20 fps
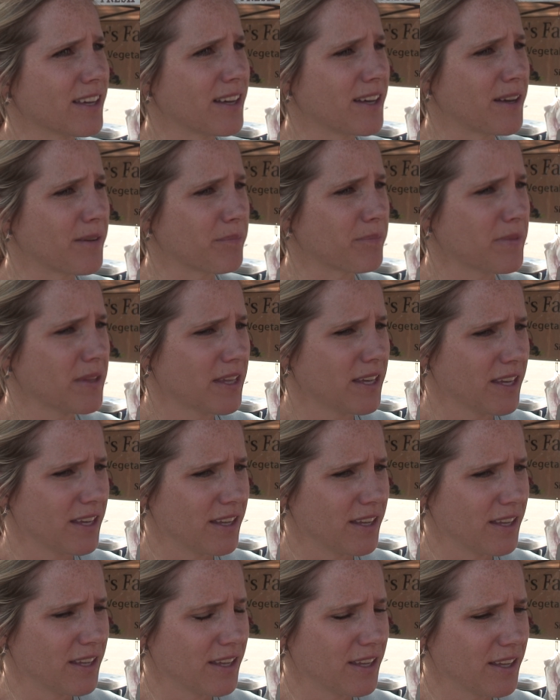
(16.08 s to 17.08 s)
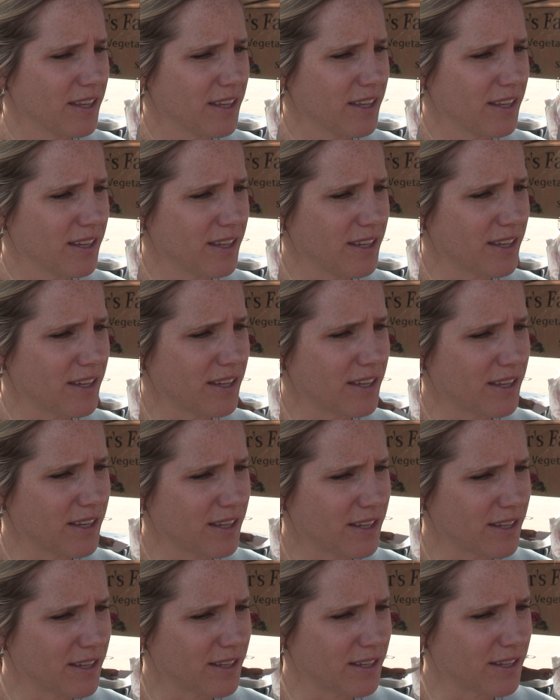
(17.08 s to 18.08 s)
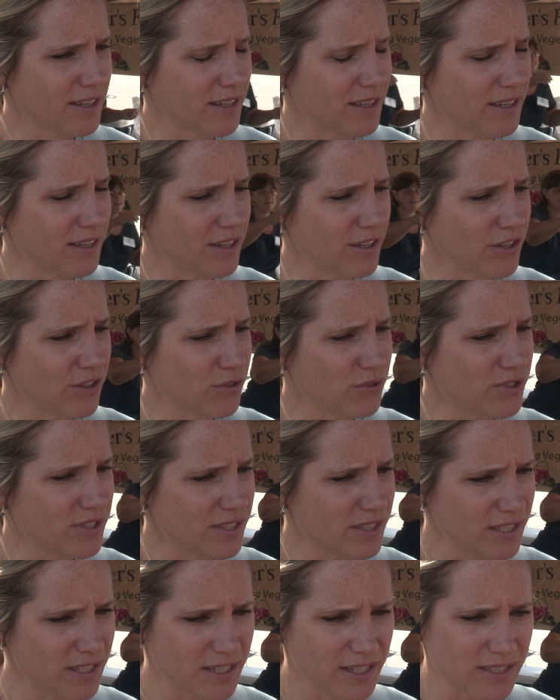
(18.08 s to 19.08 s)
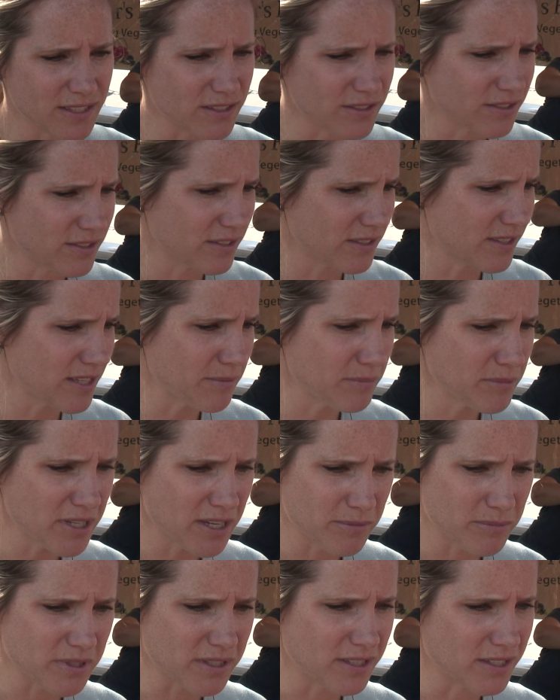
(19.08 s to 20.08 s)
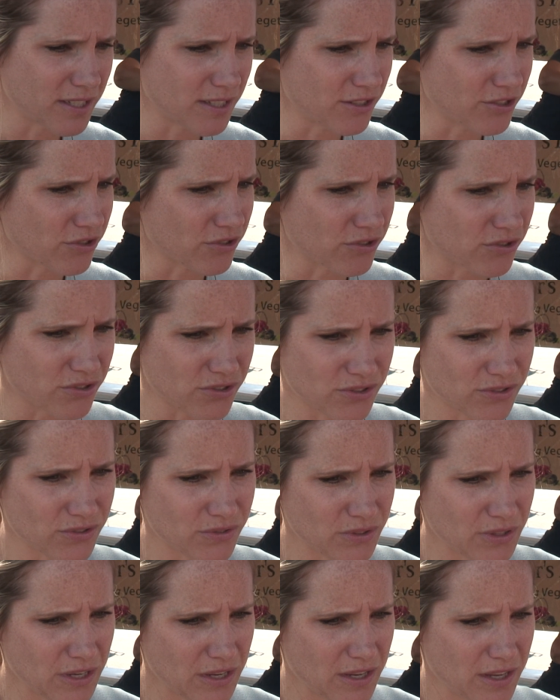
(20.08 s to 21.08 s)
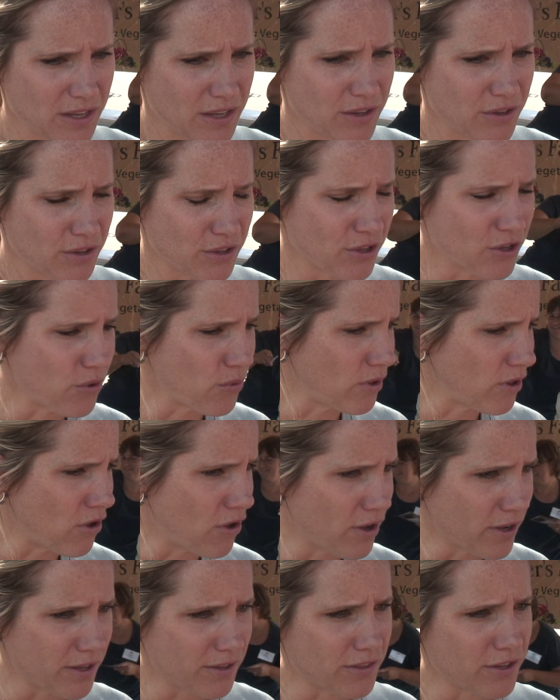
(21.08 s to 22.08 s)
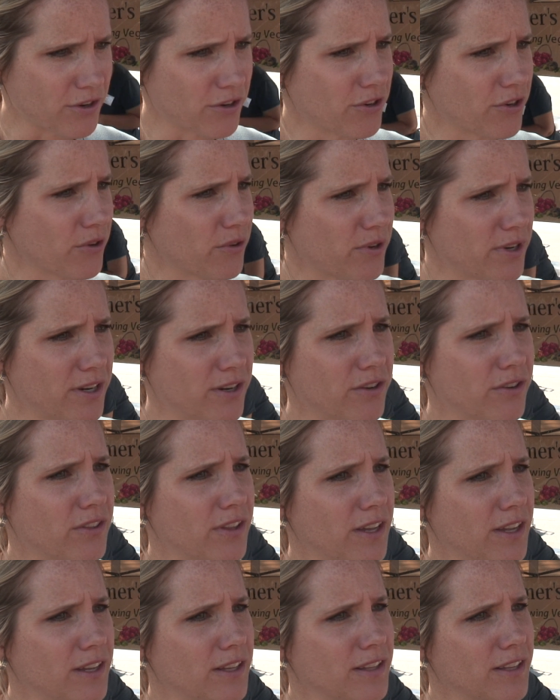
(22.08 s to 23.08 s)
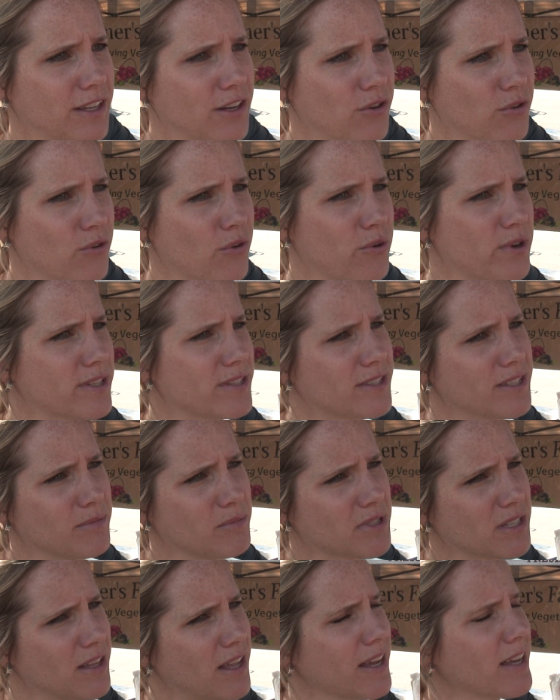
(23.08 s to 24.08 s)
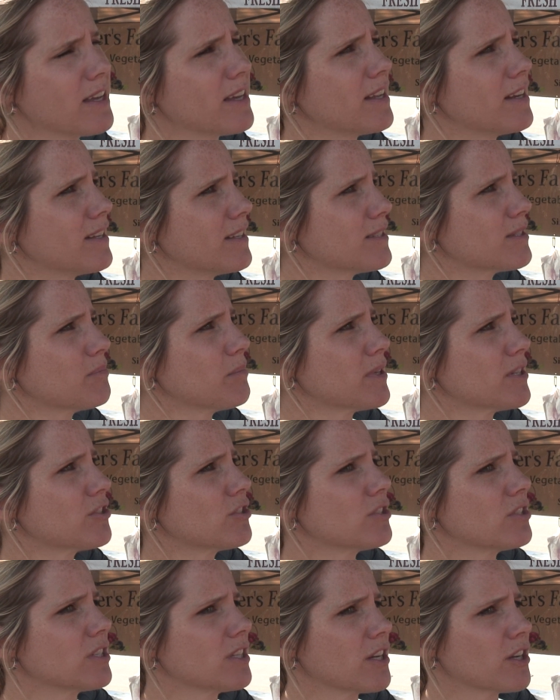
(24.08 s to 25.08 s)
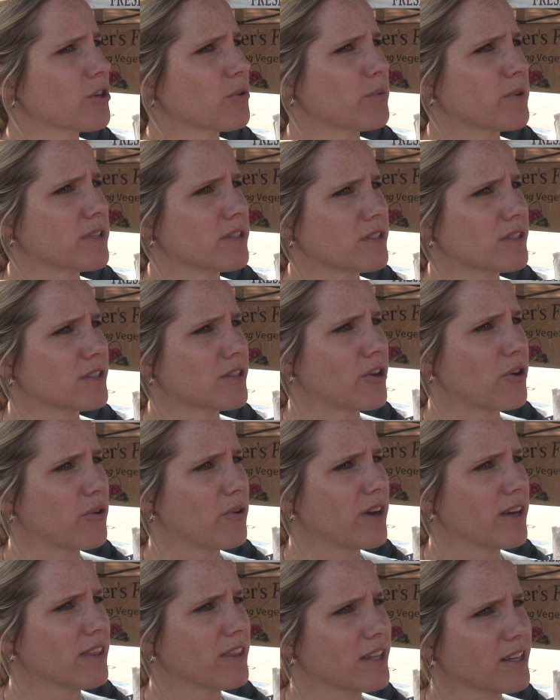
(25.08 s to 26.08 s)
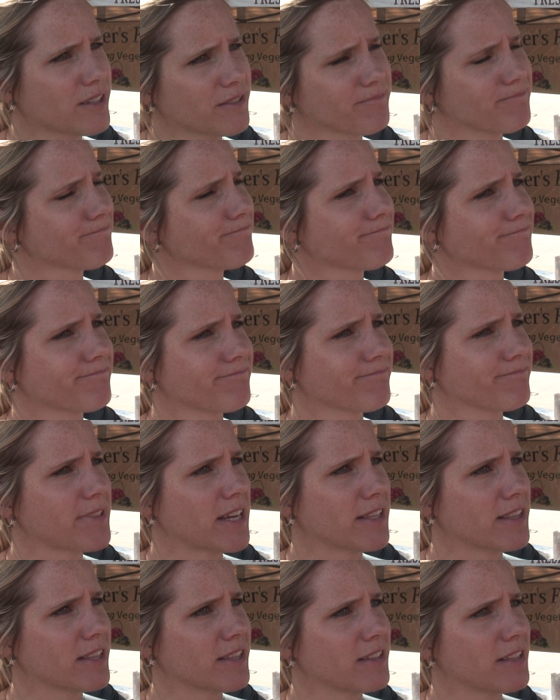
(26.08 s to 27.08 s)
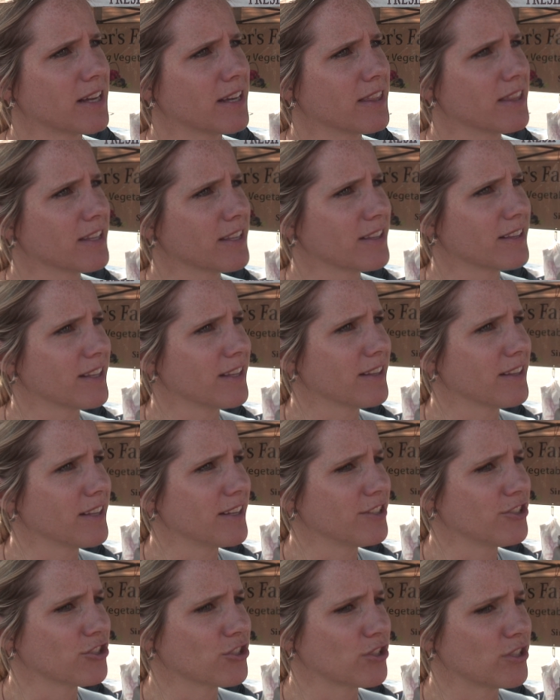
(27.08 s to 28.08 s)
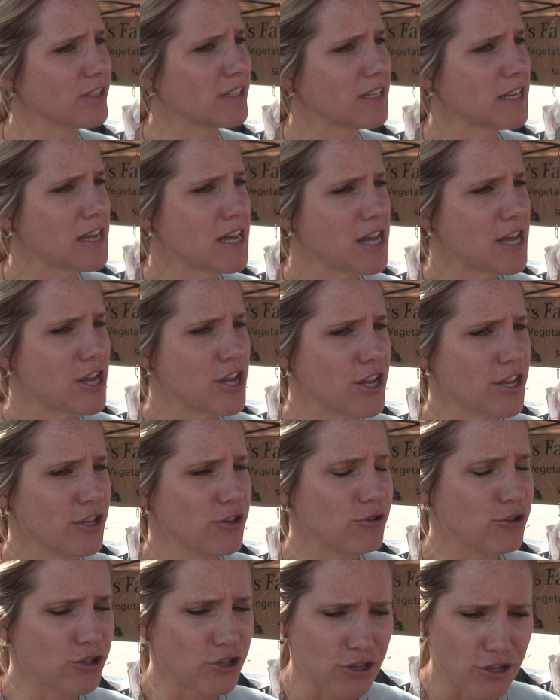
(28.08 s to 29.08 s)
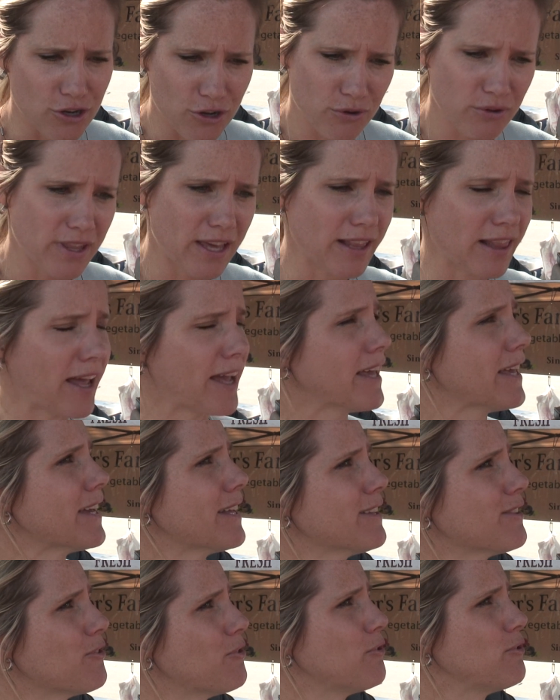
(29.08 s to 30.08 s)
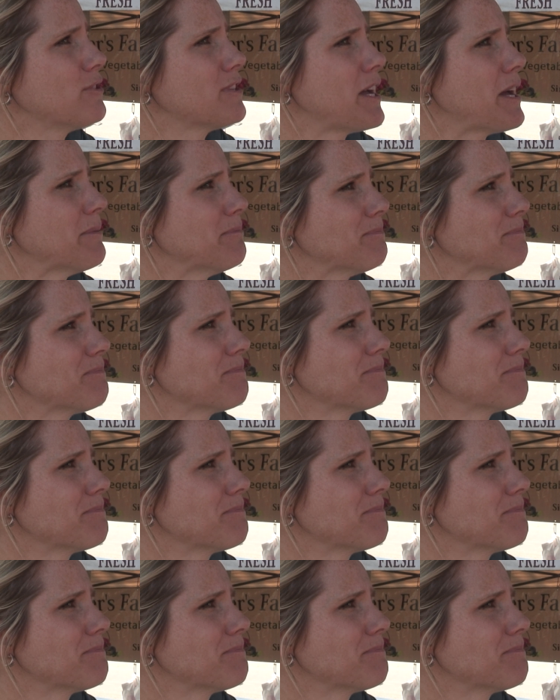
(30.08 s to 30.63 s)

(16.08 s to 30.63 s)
um, uh, you see as sometimes as teachers go along in their career, they, they don't always seem to like it as much as the younger ones. So I think, I think that they should, you should know they like it the whole time.